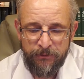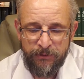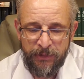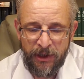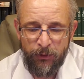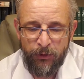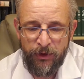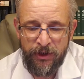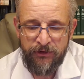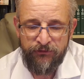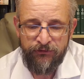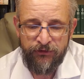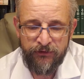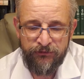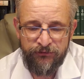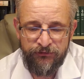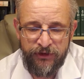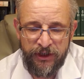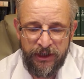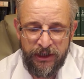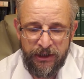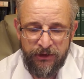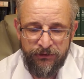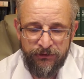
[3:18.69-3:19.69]
By week
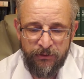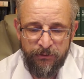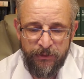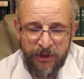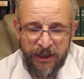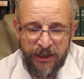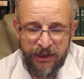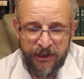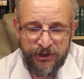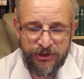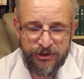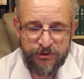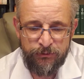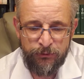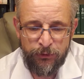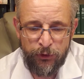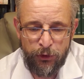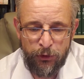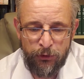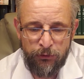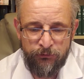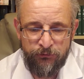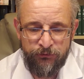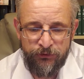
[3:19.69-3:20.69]
15, the meetings
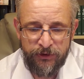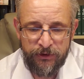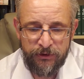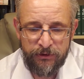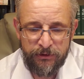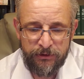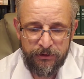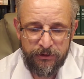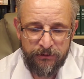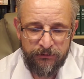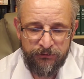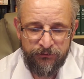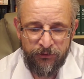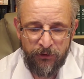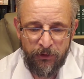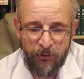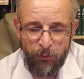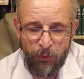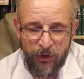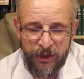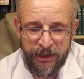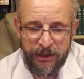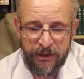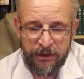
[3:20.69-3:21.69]
moved
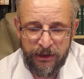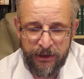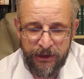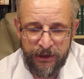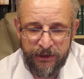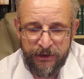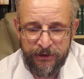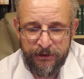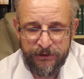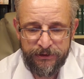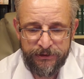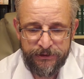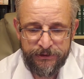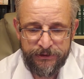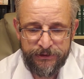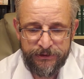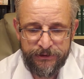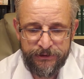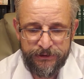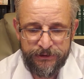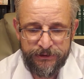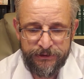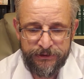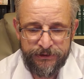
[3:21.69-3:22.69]
from weekly
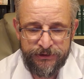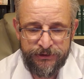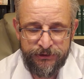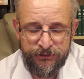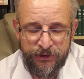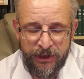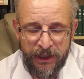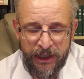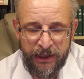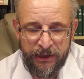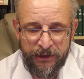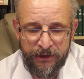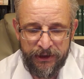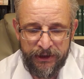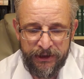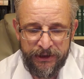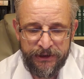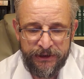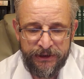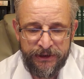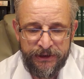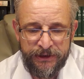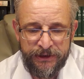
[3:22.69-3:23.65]
to daily.